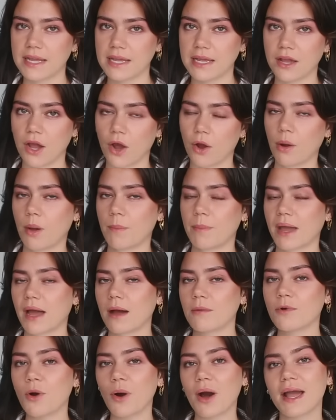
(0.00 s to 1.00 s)
ego and
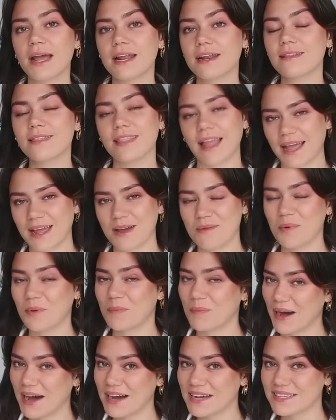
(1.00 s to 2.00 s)
become quite an
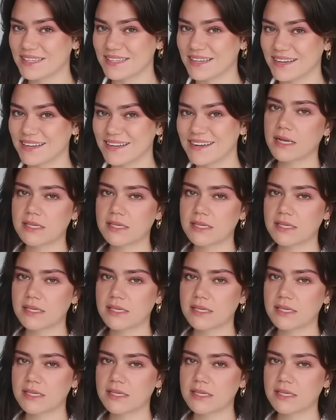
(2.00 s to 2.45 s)
unlikable person.